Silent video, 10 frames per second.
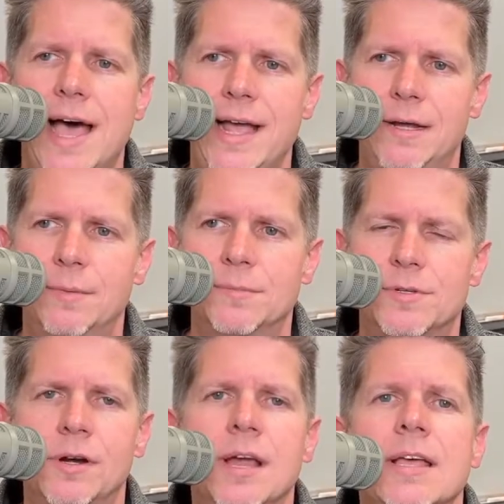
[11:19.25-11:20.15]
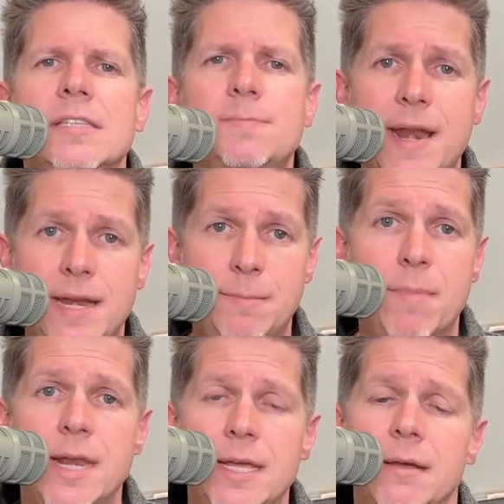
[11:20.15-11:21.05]
items or spending
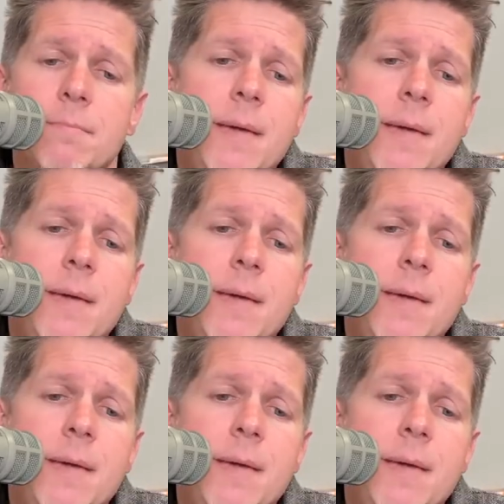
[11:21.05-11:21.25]
money.